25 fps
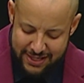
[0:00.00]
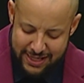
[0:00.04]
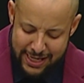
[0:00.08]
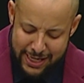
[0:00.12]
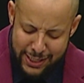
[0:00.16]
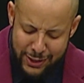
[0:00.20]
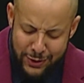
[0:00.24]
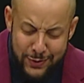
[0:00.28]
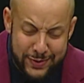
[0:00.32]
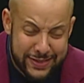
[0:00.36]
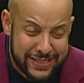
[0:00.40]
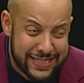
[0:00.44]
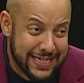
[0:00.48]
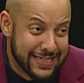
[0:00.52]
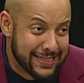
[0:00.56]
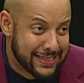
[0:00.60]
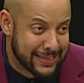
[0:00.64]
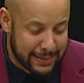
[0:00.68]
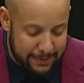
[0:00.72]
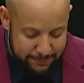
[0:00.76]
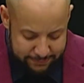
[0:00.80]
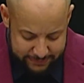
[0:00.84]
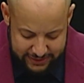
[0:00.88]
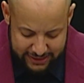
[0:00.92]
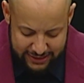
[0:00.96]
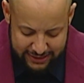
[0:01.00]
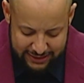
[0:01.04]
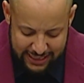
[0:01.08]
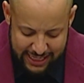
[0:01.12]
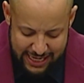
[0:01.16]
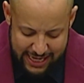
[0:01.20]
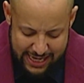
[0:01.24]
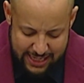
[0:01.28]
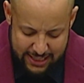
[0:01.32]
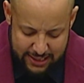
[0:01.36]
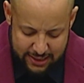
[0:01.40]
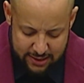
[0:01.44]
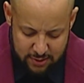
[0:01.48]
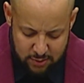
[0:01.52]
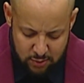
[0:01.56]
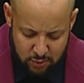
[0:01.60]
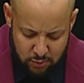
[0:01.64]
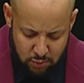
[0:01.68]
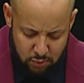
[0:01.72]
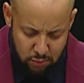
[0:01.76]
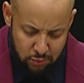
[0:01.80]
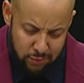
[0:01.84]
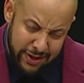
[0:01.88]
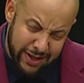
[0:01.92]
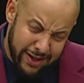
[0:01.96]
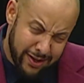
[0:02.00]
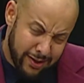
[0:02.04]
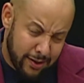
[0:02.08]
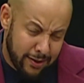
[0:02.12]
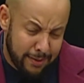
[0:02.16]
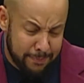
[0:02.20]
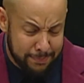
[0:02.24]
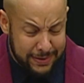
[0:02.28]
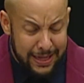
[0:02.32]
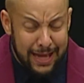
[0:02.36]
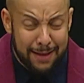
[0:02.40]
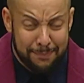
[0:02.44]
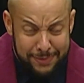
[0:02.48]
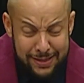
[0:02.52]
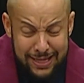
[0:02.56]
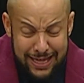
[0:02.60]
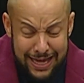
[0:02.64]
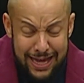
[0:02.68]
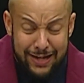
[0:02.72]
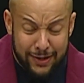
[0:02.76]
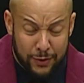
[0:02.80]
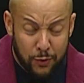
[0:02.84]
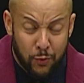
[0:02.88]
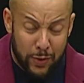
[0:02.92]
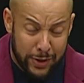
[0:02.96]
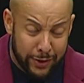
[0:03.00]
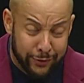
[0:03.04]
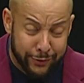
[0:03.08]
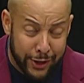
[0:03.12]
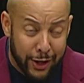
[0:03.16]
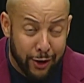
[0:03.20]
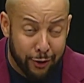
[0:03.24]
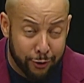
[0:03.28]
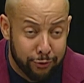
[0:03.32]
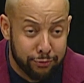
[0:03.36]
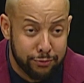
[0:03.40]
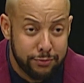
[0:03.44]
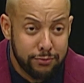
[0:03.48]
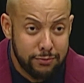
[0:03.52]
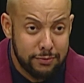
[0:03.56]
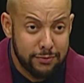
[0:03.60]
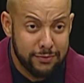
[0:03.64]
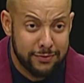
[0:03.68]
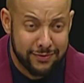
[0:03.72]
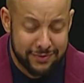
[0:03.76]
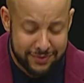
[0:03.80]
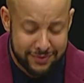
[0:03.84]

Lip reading: And you said something like, "Well, I'm kind of well known."